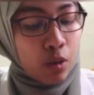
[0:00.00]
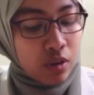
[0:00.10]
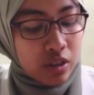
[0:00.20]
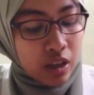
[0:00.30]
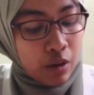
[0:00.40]

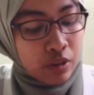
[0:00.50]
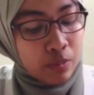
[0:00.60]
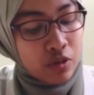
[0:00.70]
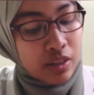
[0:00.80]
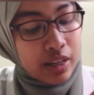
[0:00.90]
which is the
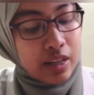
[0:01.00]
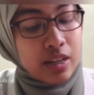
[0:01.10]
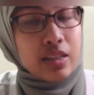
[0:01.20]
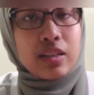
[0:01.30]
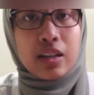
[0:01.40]
outermost layer
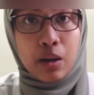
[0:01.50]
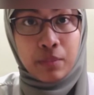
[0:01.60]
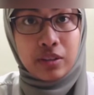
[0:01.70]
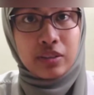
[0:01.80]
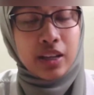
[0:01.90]
is
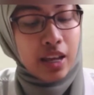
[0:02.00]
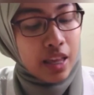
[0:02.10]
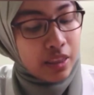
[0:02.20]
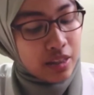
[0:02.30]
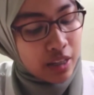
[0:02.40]
enamel,
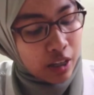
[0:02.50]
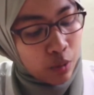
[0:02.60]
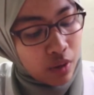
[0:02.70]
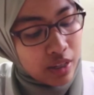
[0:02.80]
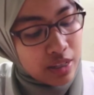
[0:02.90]
the
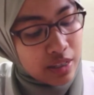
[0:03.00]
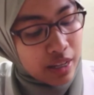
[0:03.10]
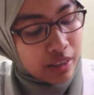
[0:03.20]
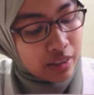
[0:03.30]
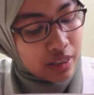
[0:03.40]
second one is
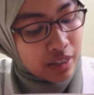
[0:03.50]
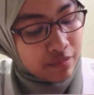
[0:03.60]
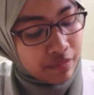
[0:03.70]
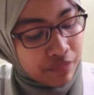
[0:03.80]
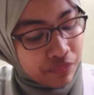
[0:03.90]
dentin,